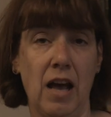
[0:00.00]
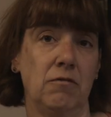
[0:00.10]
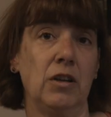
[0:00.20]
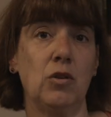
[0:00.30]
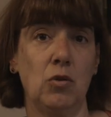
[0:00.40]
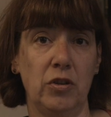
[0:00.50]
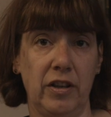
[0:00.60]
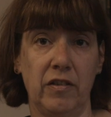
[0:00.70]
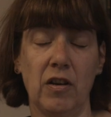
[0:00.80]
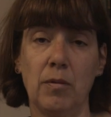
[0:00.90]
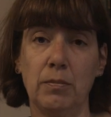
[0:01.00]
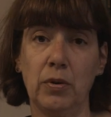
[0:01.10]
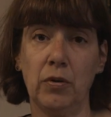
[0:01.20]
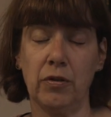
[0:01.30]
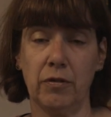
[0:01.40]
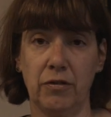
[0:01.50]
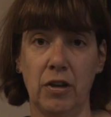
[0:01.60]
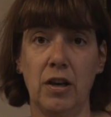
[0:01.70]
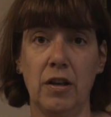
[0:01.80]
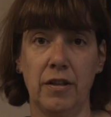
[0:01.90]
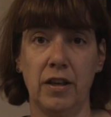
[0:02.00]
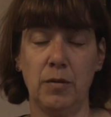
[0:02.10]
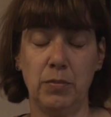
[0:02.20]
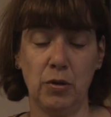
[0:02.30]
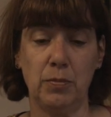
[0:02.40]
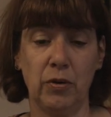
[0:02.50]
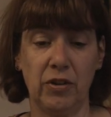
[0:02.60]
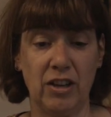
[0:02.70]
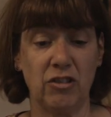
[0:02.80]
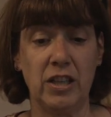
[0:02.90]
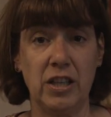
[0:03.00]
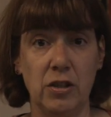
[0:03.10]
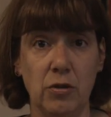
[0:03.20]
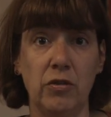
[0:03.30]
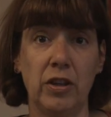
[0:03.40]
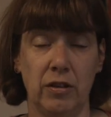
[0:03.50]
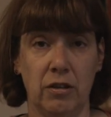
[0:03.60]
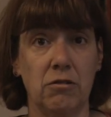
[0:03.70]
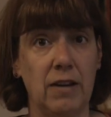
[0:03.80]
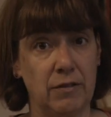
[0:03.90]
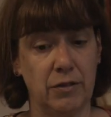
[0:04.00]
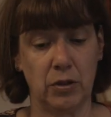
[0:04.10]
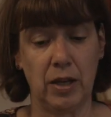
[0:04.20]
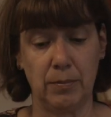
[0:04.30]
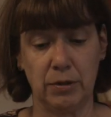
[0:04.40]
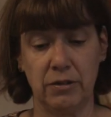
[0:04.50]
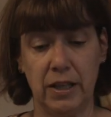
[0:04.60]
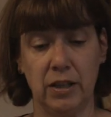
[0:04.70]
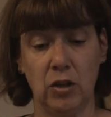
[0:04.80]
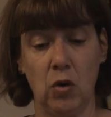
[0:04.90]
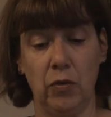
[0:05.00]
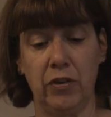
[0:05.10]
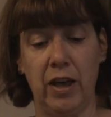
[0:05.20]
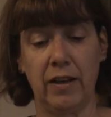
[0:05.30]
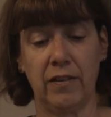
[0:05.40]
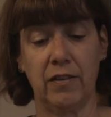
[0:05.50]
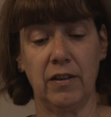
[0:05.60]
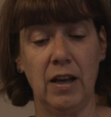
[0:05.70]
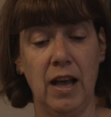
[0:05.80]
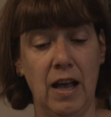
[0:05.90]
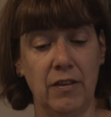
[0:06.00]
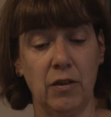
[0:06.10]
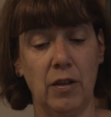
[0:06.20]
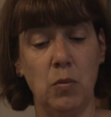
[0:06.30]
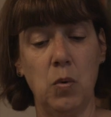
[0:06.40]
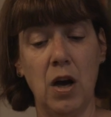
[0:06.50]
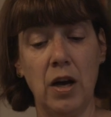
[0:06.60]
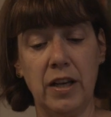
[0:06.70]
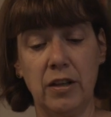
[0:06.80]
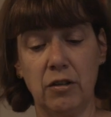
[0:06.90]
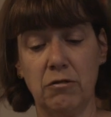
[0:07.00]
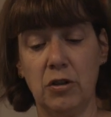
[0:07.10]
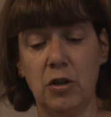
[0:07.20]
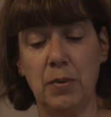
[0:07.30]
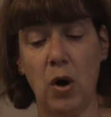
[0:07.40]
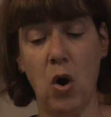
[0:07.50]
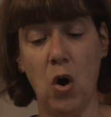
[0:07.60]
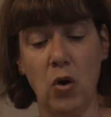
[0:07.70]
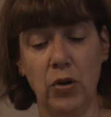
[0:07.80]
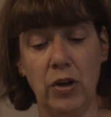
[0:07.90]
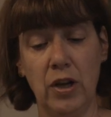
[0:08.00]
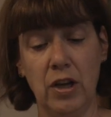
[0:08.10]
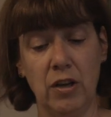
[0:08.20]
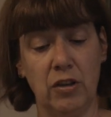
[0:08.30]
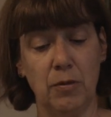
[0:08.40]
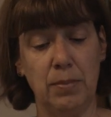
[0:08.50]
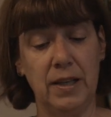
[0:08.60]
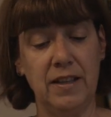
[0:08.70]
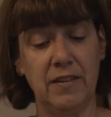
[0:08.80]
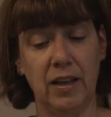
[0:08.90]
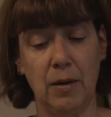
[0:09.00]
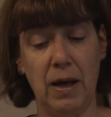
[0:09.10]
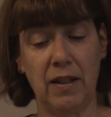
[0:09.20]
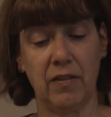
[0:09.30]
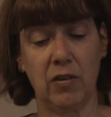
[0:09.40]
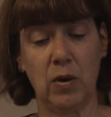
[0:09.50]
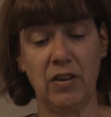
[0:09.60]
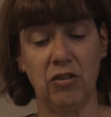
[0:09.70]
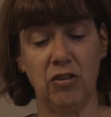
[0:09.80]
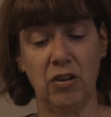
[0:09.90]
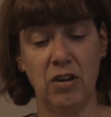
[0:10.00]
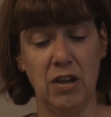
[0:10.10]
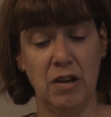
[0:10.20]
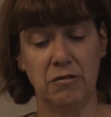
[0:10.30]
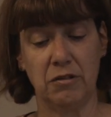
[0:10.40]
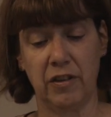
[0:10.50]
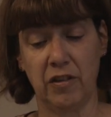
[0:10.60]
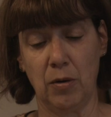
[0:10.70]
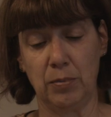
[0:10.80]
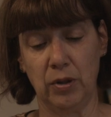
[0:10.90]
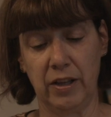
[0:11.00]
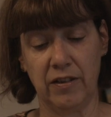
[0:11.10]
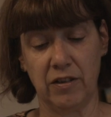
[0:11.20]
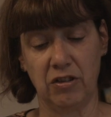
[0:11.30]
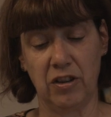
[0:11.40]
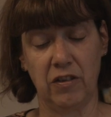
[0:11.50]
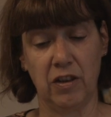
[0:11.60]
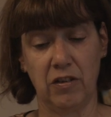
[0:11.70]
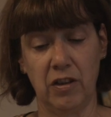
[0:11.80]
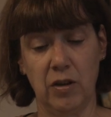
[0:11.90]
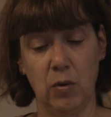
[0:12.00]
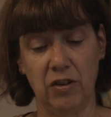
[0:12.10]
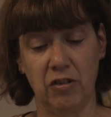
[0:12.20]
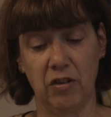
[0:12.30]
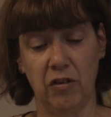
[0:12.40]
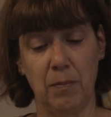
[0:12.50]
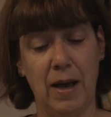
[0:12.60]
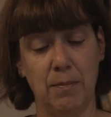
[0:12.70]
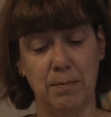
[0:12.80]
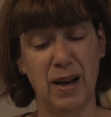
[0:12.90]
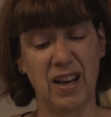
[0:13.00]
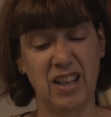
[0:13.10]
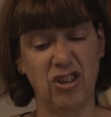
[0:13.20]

and record examples of the pupils actually using the correct vocabulary in context. So they work in a group on completing a maths question. For example, these are GCSE questions about pie